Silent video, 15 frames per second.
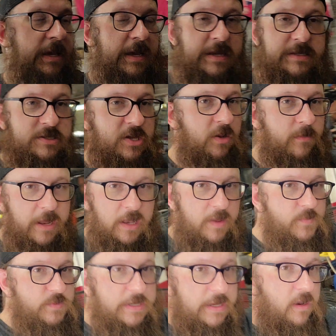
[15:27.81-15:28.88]
It's all about
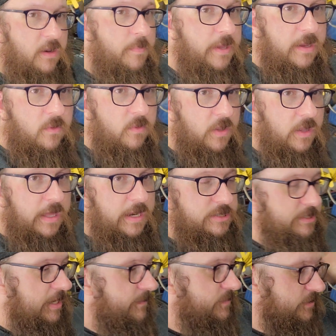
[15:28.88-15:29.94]
lipstick on a pig with a lot of
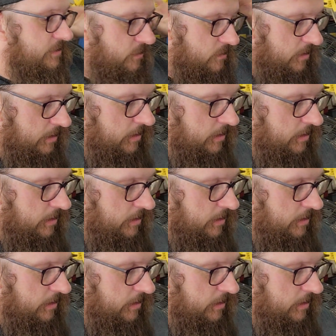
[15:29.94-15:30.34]
shops. So